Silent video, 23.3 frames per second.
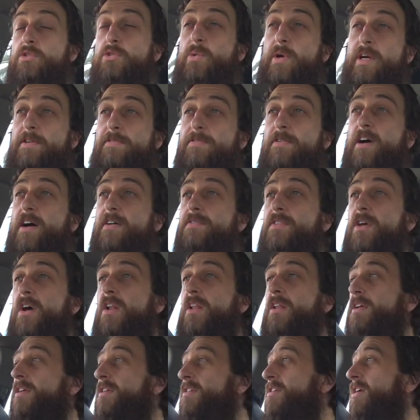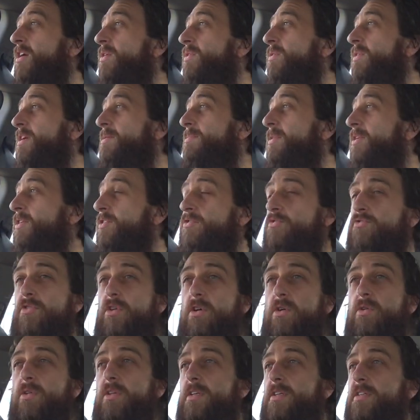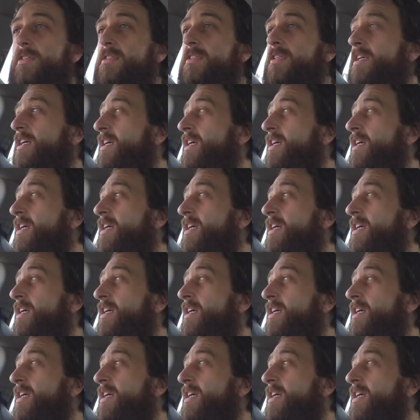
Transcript: $25, whole heap of controllers.